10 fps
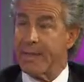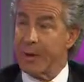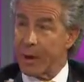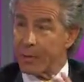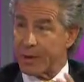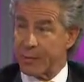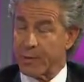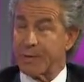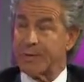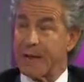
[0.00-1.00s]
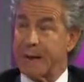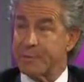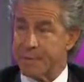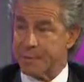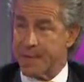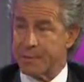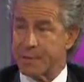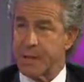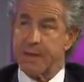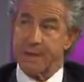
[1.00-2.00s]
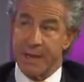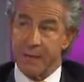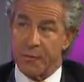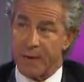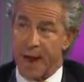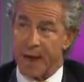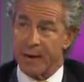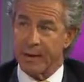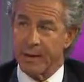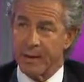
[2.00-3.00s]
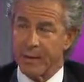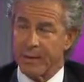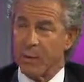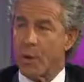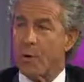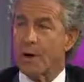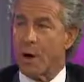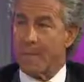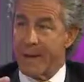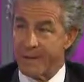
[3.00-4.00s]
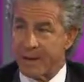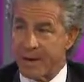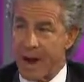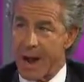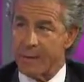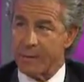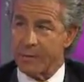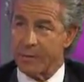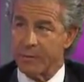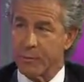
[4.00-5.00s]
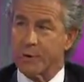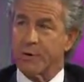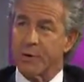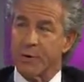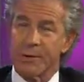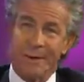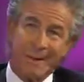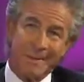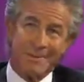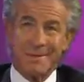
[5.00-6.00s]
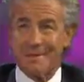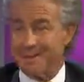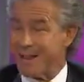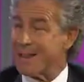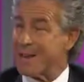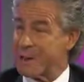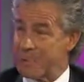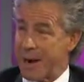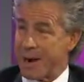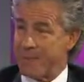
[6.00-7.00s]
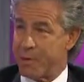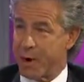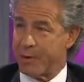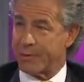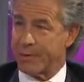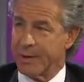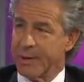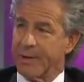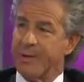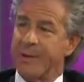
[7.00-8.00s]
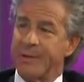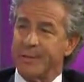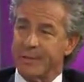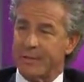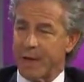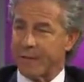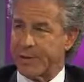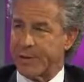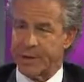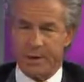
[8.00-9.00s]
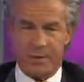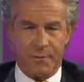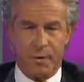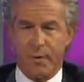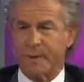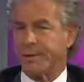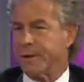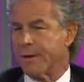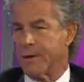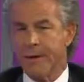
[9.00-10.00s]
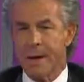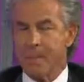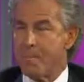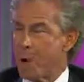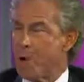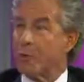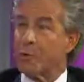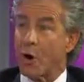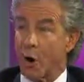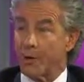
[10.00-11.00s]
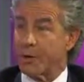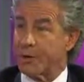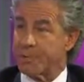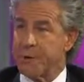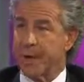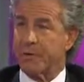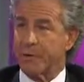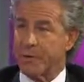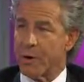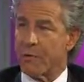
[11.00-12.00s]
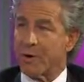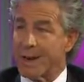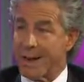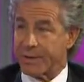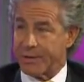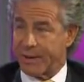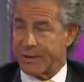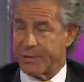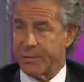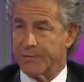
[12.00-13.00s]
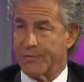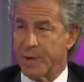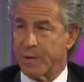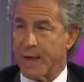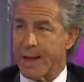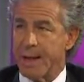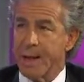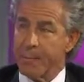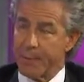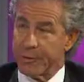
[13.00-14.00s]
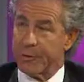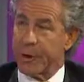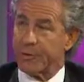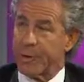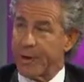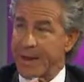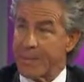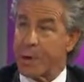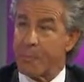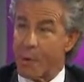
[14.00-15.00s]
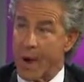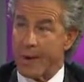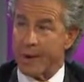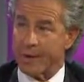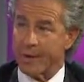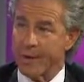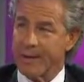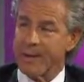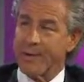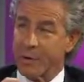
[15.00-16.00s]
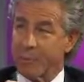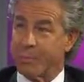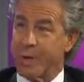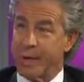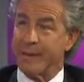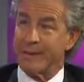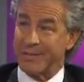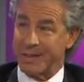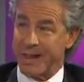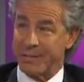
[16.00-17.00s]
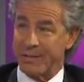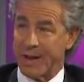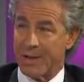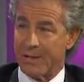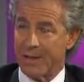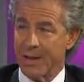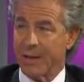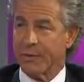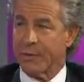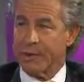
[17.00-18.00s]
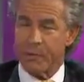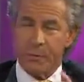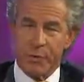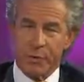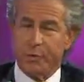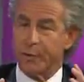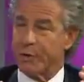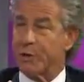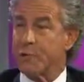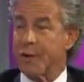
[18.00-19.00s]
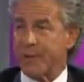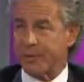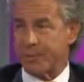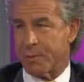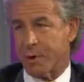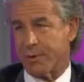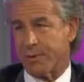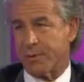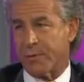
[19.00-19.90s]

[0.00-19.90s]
and there are different types of stem cells in fat. They're what we call mesenchymal, which are kind of like your body parts. These are cells that can convert into bone, cartilage, muscle, nerve, connective tissue, okay? But there's also hemopoietic. These are blood stem cells. So those are the two basic parts in